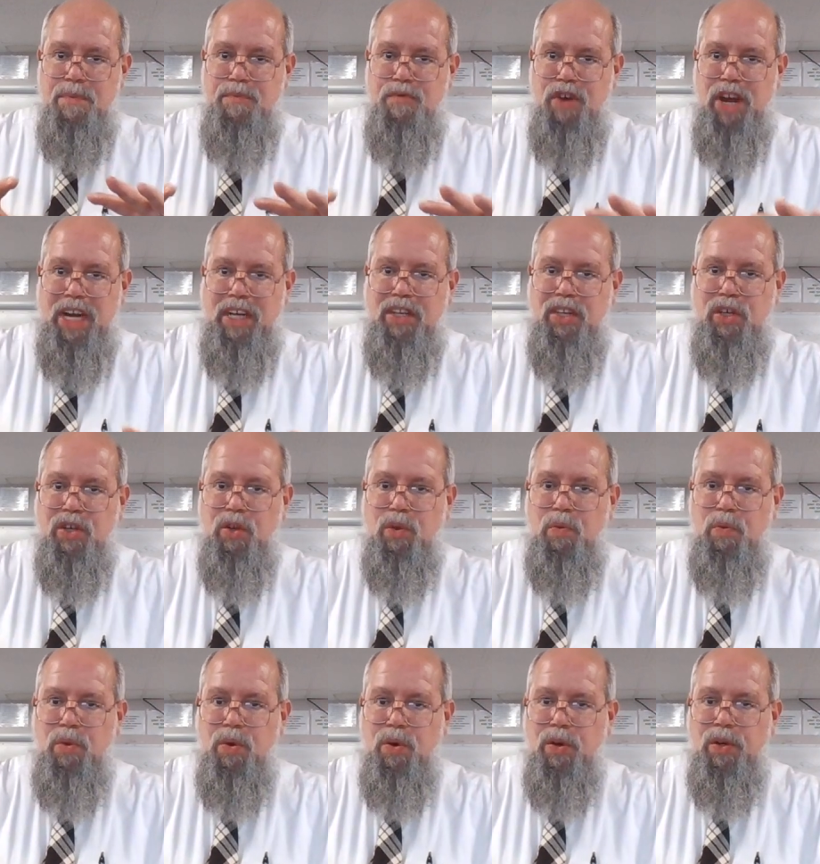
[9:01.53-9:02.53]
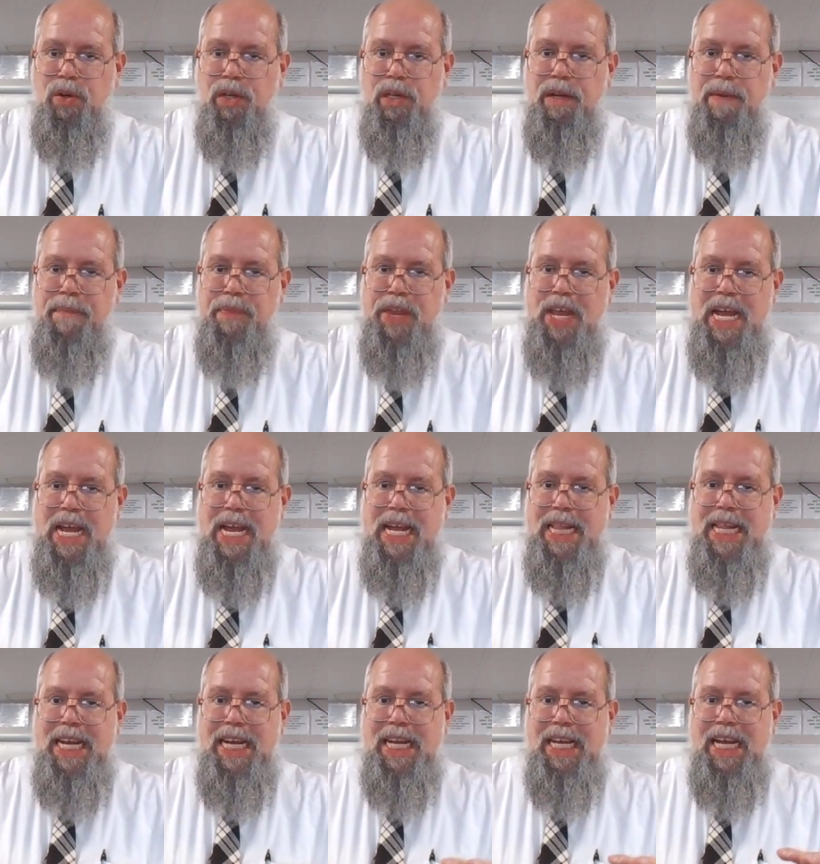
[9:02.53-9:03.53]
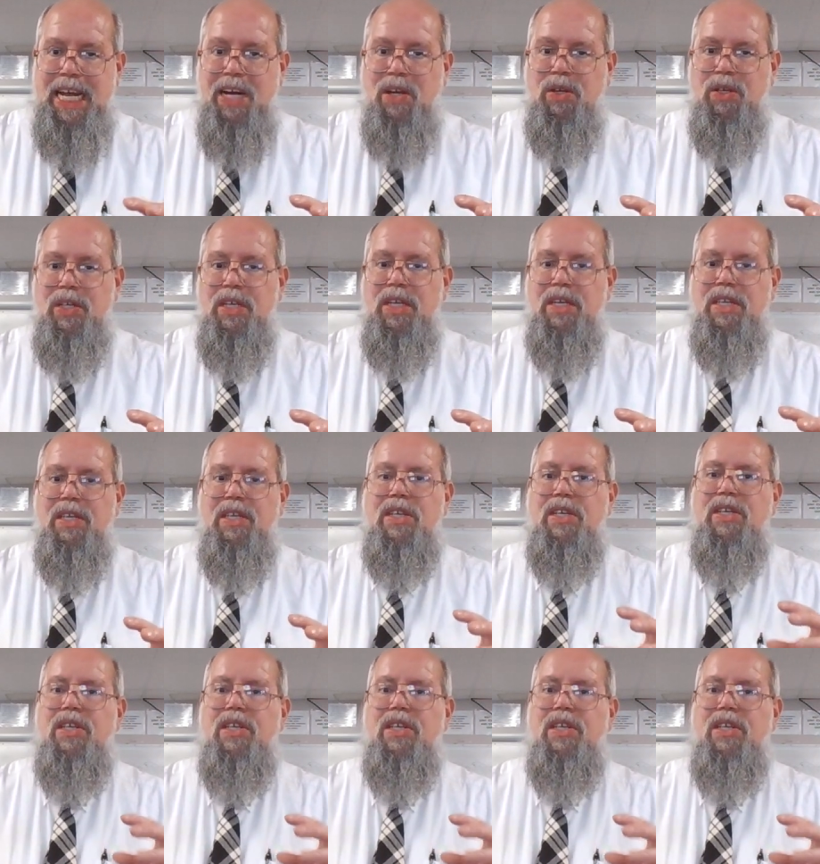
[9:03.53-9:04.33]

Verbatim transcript: the practical world that allows us to